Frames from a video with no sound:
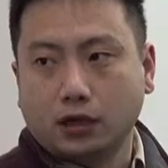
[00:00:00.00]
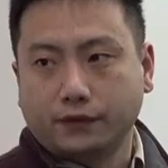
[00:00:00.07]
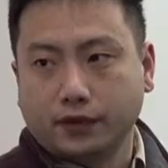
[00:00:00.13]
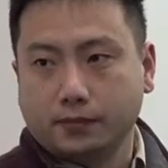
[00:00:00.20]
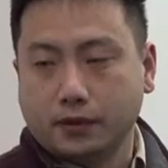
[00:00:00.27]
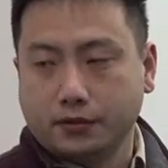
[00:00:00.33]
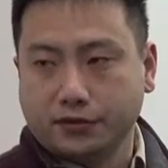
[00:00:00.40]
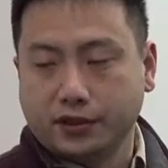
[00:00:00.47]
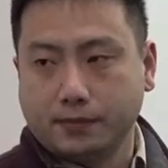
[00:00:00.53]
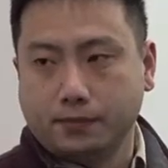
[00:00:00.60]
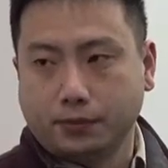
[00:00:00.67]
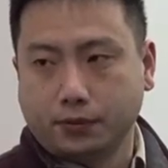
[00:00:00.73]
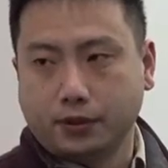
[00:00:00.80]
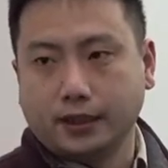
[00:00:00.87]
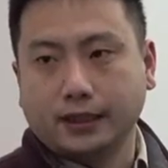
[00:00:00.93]
of the most
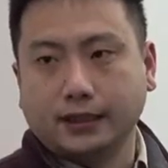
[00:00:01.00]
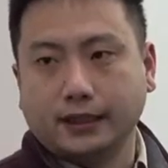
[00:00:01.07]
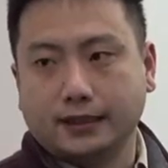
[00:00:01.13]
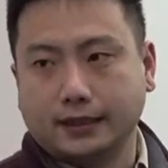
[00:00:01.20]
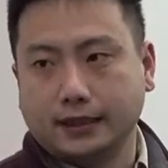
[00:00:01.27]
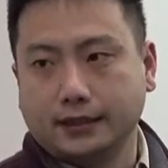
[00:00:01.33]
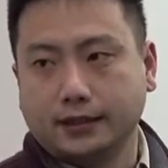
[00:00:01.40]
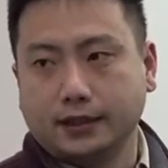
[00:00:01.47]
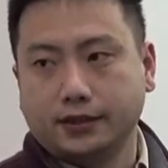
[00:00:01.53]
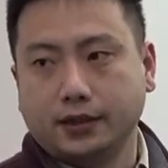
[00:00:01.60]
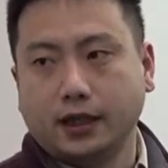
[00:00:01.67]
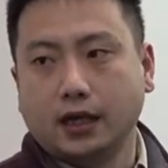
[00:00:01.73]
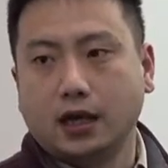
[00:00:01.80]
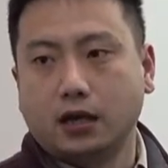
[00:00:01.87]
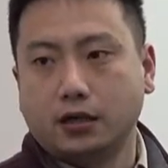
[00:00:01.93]
important diseases
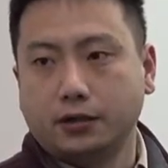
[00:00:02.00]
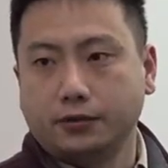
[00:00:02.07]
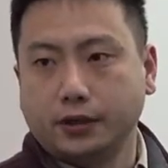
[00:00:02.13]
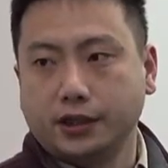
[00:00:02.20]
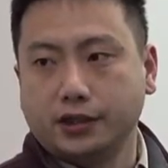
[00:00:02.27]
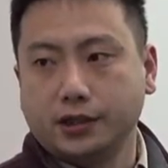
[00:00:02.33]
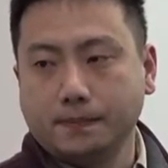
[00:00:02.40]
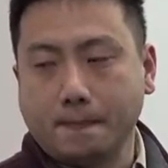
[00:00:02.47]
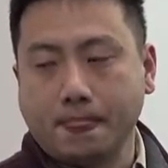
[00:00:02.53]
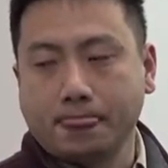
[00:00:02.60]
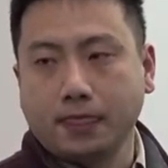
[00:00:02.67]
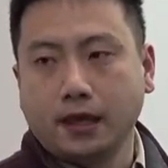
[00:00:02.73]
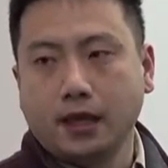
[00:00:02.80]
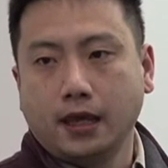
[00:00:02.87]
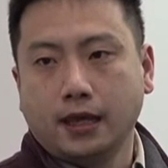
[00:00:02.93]
in our region
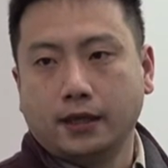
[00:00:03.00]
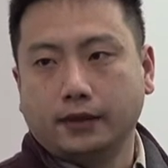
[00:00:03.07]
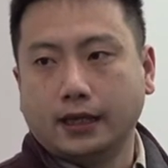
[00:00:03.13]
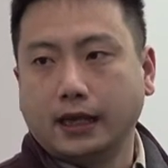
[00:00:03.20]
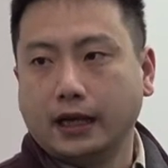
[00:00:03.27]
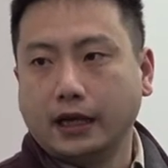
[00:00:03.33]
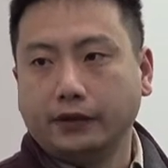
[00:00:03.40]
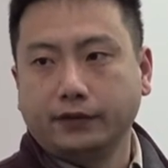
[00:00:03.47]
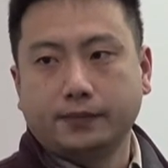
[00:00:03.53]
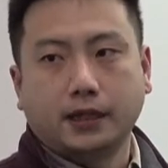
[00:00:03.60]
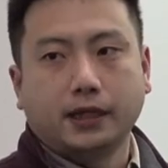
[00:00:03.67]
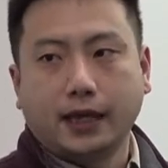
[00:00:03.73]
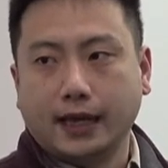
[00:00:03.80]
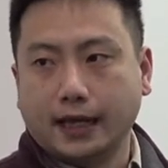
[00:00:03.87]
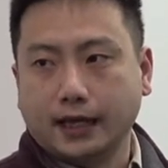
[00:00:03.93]
that
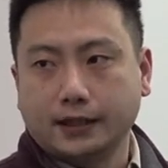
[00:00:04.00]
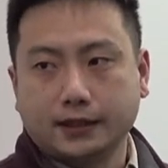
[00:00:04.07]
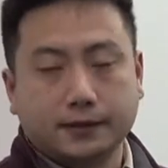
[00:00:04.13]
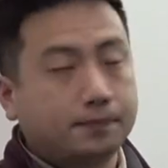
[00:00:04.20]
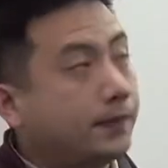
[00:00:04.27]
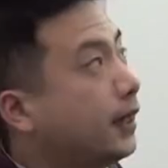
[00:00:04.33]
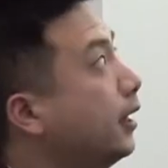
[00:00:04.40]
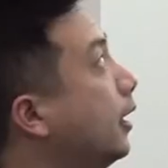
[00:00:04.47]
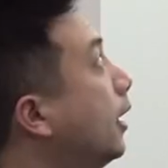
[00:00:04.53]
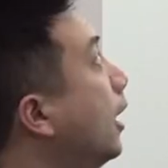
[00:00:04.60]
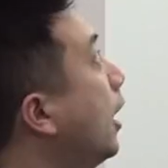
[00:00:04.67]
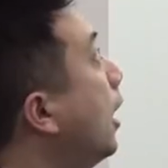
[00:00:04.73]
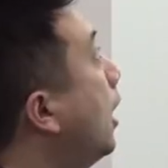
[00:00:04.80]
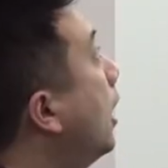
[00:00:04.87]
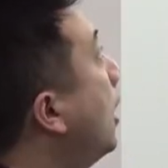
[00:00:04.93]
everybody has.
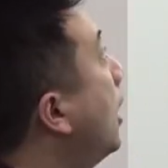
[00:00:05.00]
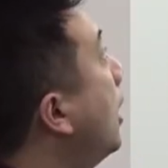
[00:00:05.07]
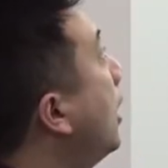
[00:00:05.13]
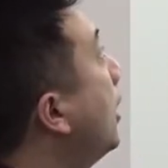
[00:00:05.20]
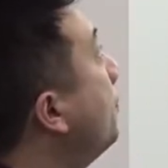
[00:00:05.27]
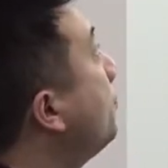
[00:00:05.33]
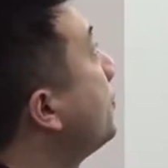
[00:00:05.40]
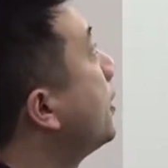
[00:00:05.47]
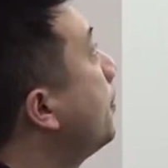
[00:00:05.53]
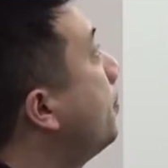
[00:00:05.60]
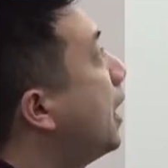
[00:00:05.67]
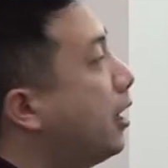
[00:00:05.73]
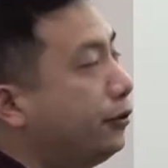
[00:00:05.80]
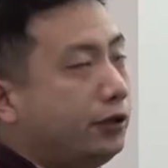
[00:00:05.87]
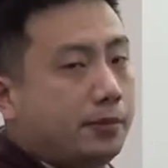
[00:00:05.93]
Uh,
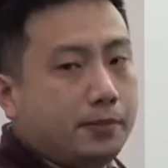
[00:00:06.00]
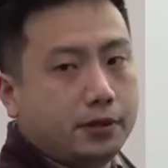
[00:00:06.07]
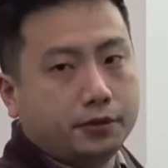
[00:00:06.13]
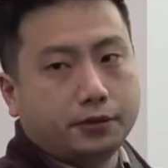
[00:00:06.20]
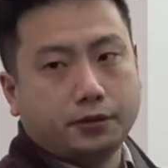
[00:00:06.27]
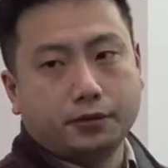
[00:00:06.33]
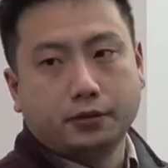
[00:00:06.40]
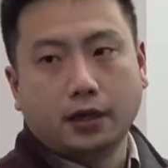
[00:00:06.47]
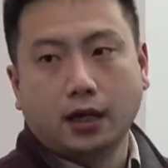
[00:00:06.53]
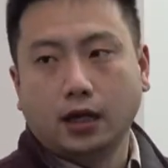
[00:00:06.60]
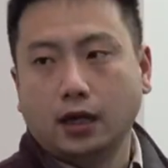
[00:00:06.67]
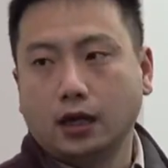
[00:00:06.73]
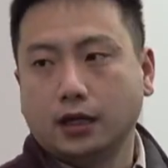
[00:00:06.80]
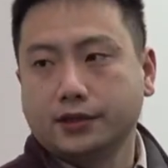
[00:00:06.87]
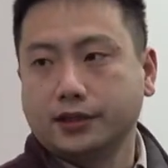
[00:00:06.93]
powdery mildew
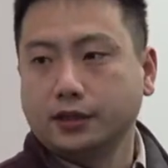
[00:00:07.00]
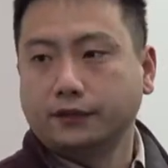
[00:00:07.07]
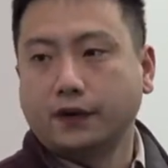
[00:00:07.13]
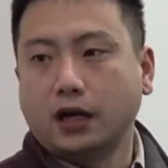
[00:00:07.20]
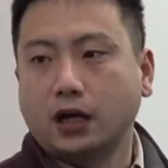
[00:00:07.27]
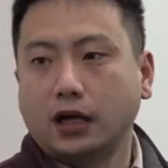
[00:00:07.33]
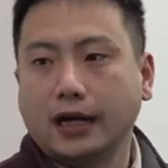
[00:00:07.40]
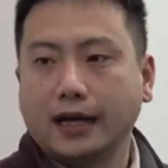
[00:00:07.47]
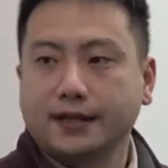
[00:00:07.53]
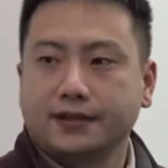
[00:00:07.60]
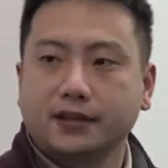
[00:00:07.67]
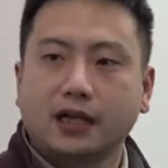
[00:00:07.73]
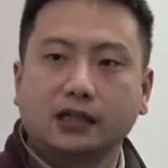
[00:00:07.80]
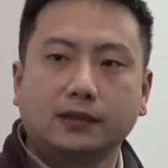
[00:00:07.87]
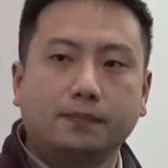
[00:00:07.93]
uh, so far has
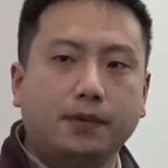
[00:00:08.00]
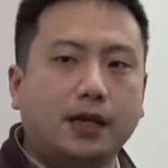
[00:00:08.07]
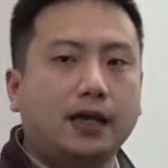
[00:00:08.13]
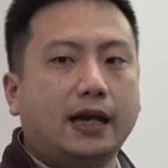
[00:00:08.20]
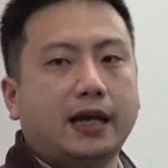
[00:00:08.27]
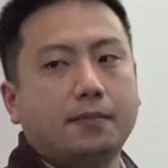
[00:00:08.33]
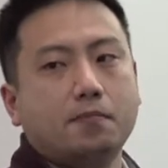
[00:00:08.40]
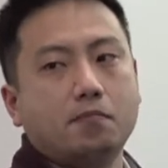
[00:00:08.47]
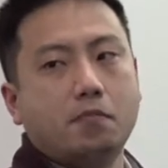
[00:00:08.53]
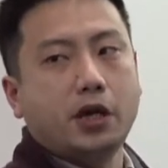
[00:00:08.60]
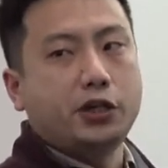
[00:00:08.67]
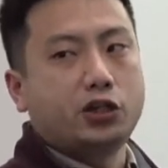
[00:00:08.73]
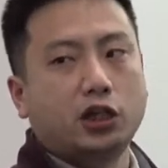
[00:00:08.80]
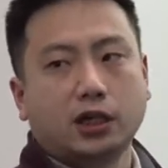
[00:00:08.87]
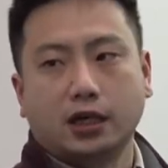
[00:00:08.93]
not been a
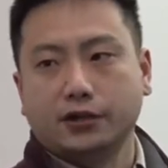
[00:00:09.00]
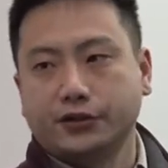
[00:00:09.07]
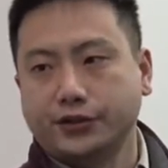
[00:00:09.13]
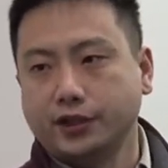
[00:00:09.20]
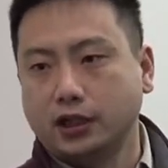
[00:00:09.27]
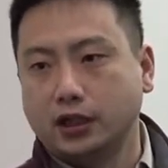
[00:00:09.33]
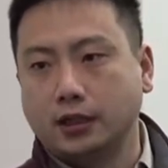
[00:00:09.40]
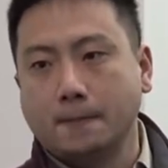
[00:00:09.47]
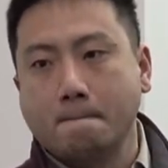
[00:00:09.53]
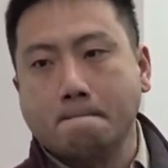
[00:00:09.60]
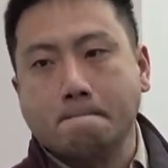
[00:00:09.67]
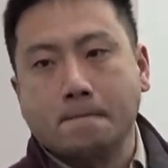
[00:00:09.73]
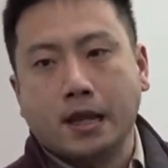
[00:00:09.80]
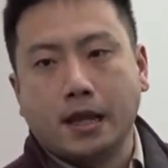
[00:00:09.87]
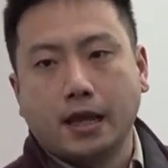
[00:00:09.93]
major concern,
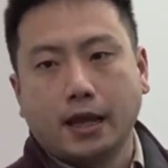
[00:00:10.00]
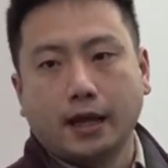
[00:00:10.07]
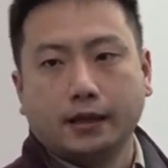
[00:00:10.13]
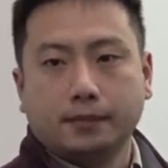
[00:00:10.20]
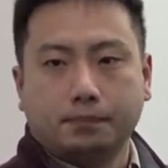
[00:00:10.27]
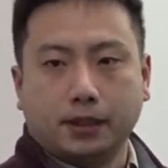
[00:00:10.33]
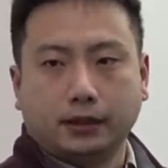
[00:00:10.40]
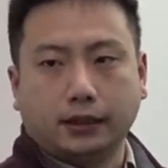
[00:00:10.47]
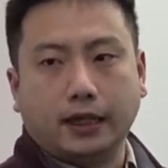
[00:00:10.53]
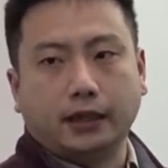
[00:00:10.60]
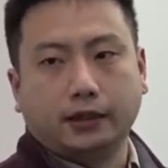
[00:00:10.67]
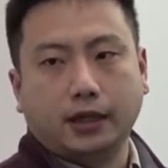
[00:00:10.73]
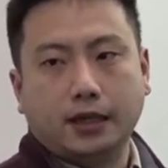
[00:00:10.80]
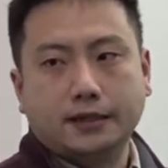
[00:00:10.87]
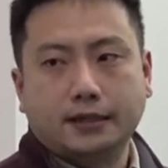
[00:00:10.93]
and, but
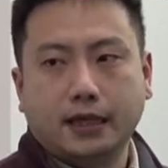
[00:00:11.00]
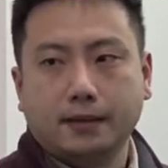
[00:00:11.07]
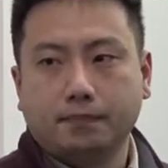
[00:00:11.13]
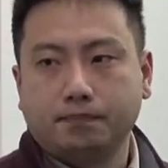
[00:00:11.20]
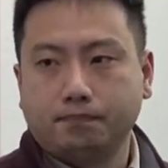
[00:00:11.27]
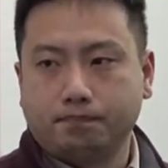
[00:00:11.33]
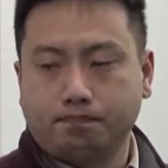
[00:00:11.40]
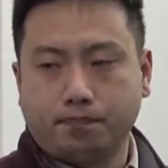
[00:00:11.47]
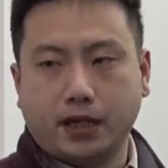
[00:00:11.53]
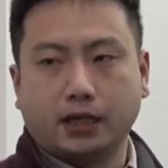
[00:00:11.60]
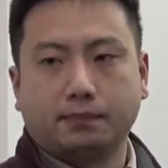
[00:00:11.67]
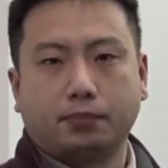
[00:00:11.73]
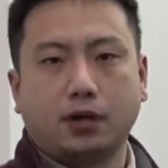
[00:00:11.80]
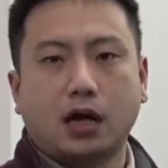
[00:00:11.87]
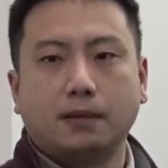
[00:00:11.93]
it is a
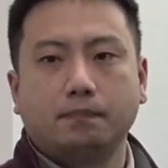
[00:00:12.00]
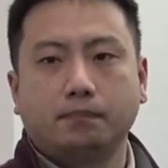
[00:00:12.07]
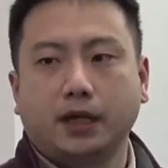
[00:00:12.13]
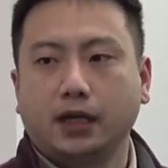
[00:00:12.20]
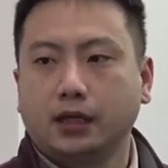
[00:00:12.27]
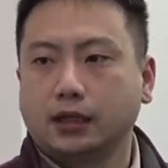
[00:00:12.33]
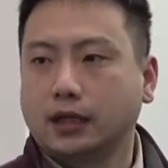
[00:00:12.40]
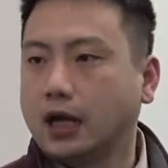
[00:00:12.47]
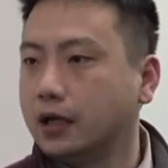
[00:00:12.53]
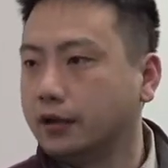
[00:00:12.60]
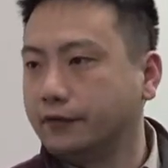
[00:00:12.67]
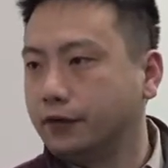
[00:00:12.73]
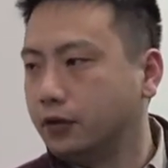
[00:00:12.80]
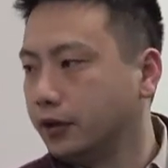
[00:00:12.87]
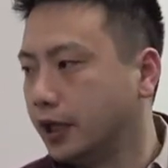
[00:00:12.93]
big problem in
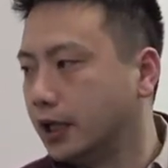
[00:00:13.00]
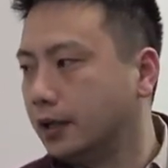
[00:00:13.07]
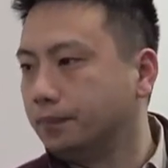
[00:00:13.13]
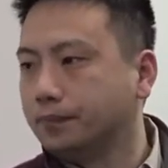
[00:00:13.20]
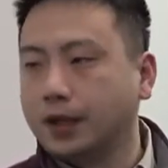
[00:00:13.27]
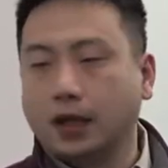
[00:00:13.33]
California